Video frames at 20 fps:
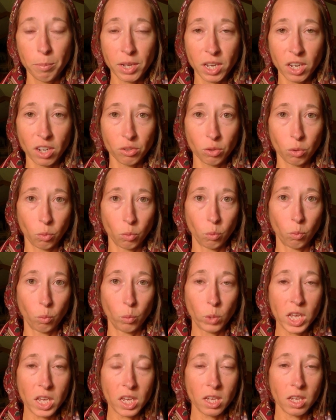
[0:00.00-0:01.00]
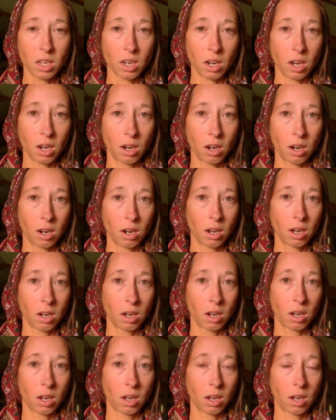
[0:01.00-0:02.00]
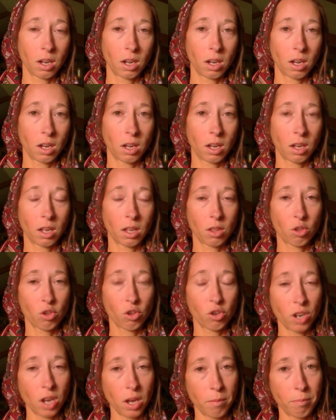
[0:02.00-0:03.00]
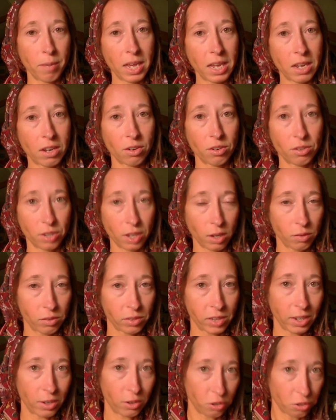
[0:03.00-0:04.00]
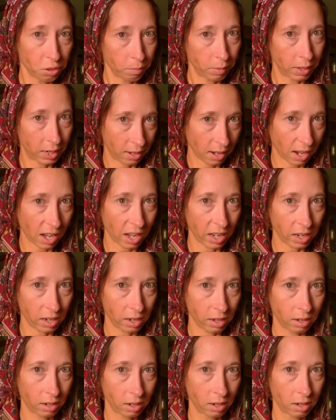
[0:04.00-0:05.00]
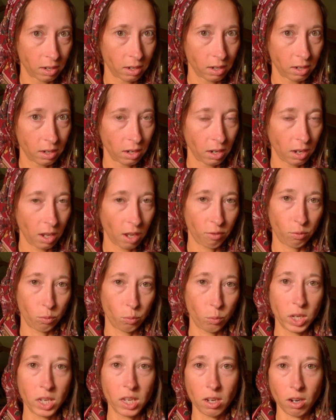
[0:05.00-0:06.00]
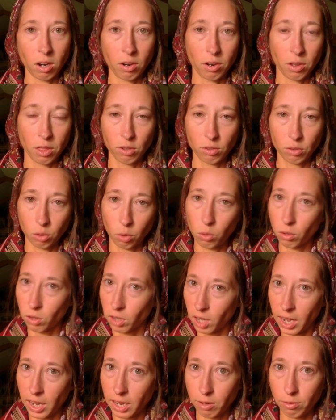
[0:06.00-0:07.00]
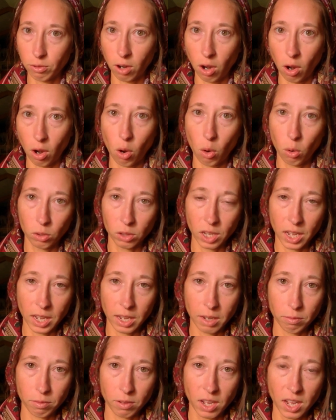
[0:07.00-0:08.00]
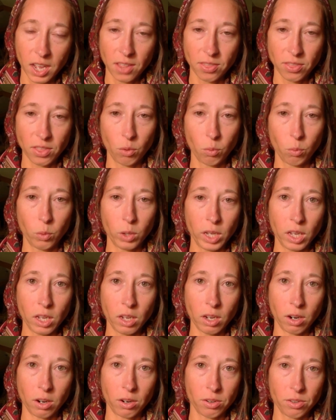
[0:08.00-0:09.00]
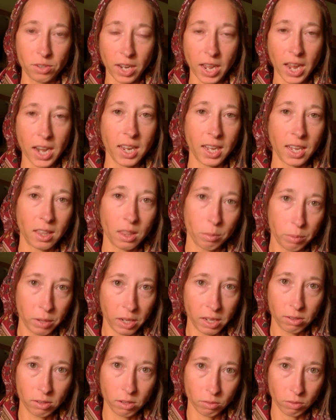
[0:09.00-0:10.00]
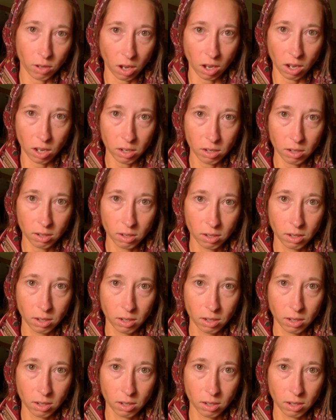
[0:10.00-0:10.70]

because we should not make ourselves the ultimate guide. If we are the sole guide for our own life, then we are standing in the place of God,